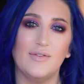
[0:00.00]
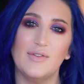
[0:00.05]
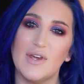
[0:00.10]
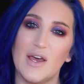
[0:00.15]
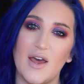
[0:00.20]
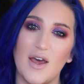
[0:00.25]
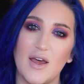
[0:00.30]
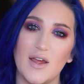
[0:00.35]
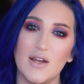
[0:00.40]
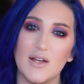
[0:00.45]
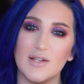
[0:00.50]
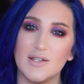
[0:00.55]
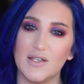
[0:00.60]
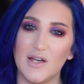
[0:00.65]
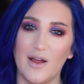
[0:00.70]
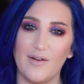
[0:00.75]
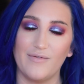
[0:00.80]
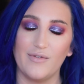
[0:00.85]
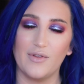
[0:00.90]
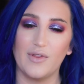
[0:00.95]
that it's
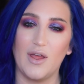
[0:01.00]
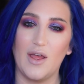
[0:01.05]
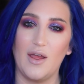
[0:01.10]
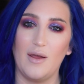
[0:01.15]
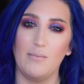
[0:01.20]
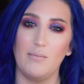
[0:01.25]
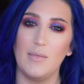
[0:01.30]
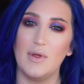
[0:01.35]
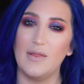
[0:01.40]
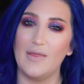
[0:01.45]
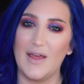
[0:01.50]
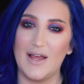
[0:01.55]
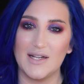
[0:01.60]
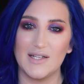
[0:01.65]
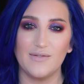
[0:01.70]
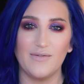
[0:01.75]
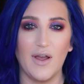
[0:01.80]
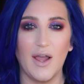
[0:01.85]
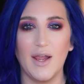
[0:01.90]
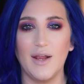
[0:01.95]
not for them and
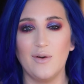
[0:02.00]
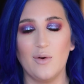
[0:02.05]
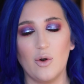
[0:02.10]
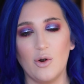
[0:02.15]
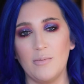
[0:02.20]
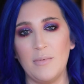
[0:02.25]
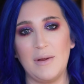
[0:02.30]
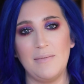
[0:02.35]
that's fine or